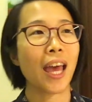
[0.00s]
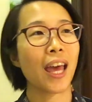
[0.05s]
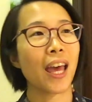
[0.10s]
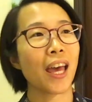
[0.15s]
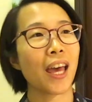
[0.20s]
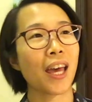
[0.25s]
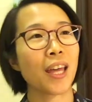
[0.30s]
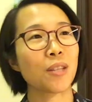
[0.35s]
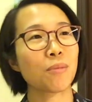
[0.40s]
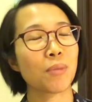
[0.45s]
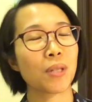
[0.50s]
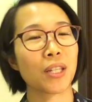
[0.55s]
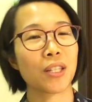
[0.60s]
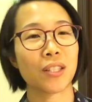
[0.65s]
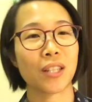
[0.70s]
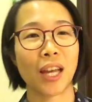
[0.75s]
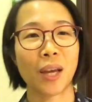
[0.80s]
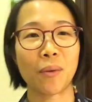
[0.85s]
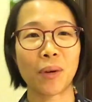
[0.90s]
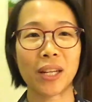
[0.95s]
and
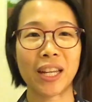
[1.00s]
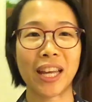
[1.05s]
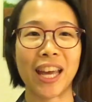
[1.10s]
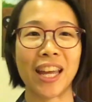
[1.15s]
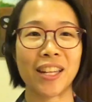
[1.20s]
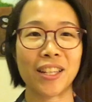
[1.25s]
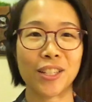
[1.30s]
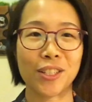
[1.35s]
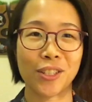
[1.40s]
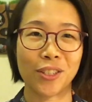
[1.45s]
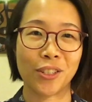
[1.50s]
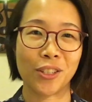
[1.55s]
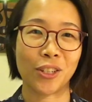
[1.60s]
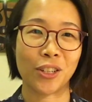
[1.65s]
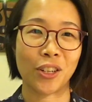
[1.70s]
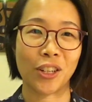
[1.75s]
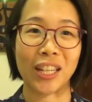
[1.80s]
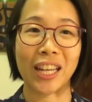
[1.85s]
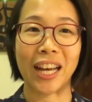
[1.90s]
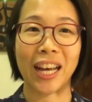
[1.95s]
because I want to end this year
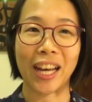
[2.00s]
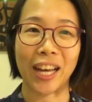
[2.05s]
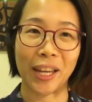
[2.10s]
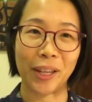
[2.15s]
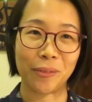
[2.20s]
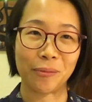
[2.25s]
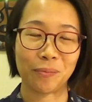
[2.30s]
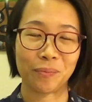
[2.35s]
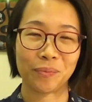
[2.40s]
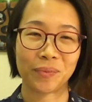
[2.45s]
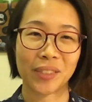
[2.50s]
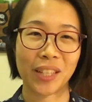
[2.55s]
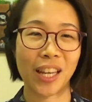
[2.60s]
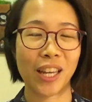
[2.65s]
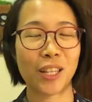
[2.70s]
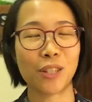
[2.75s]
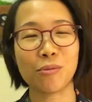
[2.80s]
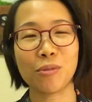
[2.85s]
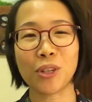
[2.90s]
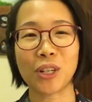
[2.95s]
on a high.
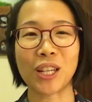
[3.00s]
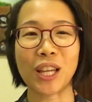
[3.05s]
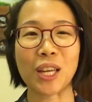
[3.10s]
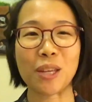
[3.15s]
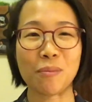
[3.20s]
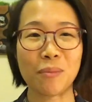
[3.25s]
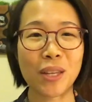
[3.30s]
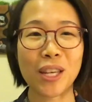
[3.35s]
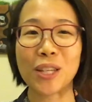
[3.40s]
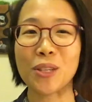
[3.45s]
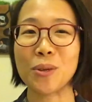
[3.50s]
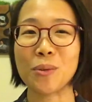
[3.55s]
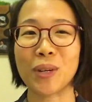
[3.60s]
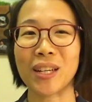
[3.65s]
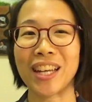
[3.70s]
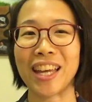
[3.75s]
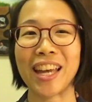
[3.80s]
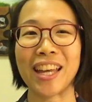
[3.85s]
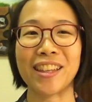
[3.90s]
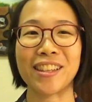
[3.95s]
And if you're like me and you want
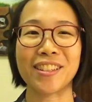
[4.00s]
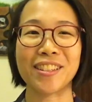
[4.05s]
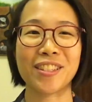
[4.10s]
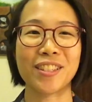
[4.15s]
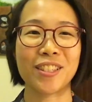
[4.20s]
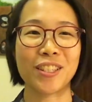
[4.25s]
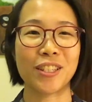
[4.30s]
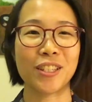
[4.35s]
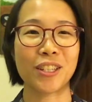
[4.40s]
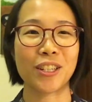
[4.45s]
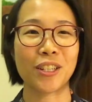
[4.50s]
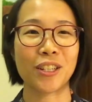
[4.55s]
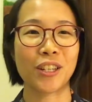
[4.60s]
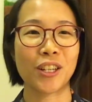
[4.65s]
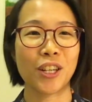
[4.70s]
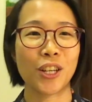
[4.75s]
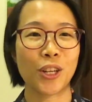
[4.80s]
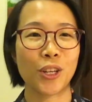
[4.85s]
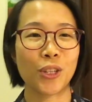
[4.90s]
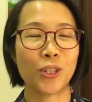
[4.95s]
to end this year,
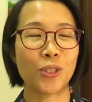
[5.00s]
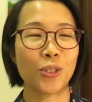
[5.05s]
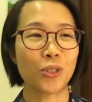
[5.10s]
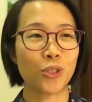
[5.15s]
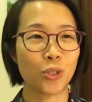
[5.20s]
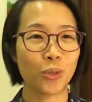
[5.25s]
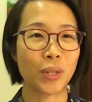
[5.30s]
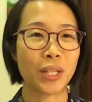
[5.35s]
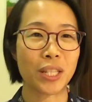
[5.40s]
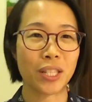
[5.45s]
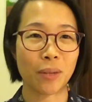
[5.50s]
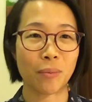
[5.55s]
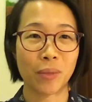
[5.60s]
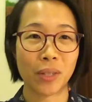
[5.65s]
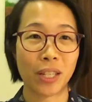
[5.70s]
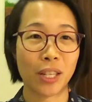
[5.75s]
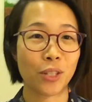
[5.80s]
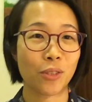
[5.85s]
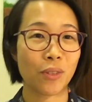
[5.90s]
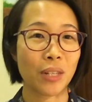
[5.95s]
you know, doing something
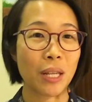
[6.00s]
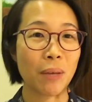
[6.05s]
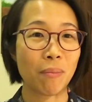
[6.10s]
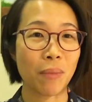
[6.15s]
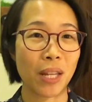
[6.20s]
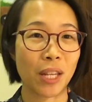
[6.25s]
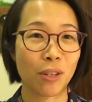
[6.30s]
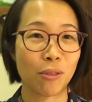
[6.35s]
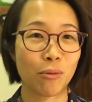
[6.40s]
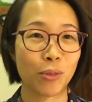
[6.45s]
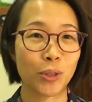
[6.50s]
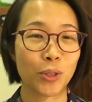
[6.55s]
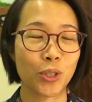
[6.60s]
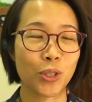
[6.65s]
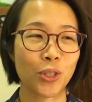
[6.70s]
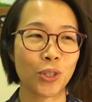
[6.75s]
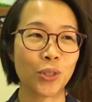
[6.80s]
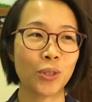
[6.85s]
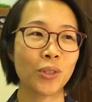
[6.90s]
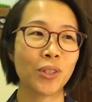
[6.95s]
that's really meaningful
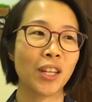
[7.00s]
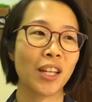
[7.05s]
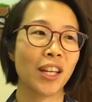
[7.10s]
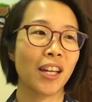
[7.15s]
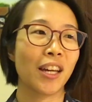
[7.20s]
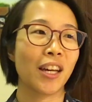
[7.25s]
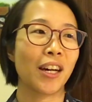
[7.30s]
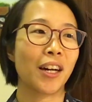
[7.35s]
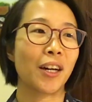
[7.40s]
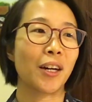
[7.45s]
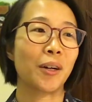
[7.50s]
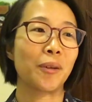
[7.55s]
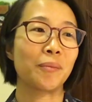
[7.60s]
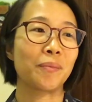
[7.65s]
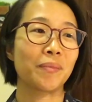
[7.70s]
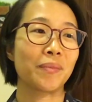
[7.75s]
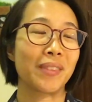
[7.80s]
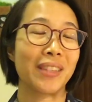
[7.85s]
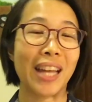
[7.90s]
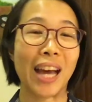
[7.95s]
to you,
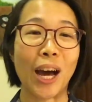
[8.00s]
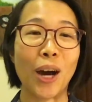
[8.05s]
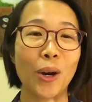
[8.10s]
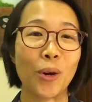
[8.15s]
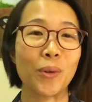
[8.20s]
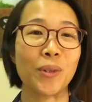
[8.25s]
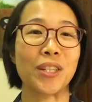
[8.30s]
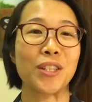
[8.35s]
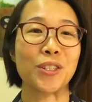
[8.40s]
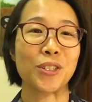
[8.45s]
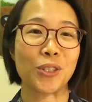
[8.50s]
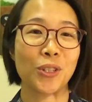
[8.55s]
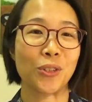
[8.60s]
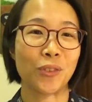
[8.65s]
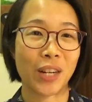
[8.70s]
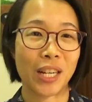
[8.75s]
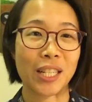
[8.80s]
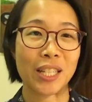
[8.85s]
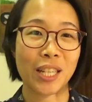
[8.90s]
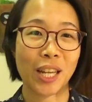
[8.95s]
now is a
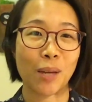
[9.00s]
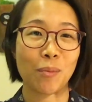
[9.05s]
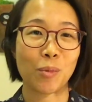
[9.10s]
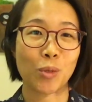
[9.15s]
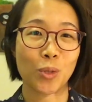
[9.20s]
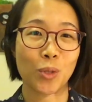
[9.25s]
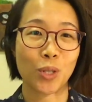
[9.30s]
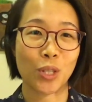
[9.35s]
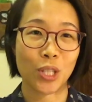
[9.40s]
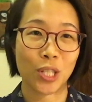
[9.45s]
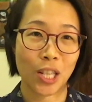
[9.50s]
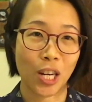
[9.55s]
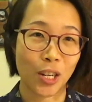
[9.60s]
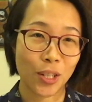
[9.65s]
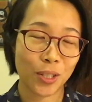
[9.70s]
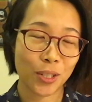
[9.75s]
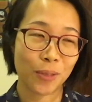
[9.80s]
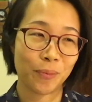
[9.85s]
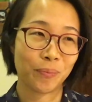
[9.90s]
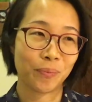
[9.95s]
great time to
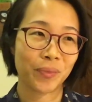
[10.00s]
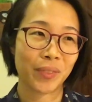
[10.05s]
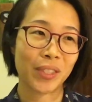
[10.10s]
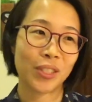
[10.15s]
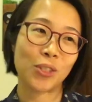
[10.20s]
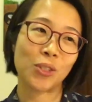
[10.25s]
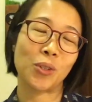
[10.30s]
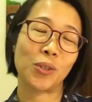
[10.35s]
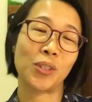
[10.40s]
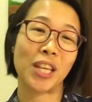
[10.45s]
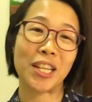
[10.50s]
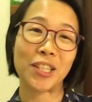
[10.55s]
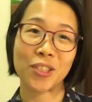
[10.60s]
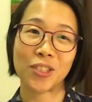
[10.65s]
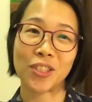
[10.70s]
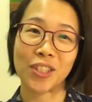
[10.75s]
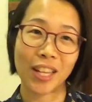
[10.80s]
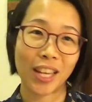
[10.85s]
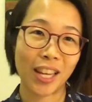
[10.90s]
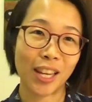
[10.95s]
start. So
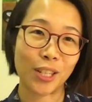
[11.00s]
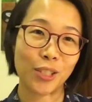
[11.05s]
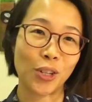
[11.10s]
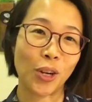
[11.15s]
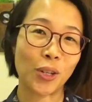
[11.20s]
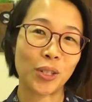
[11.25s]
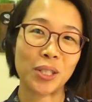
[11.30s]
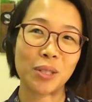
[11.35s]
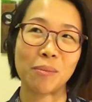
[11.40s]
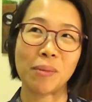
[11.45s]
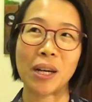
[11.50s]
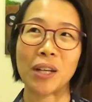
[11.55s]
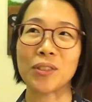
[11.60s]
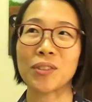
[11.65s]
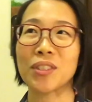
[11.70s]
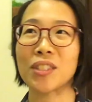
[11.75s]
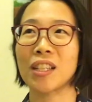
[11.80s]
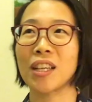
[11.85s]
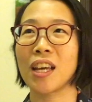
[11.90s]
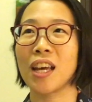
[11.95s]
yesterday I talked
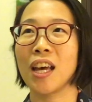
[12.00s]
about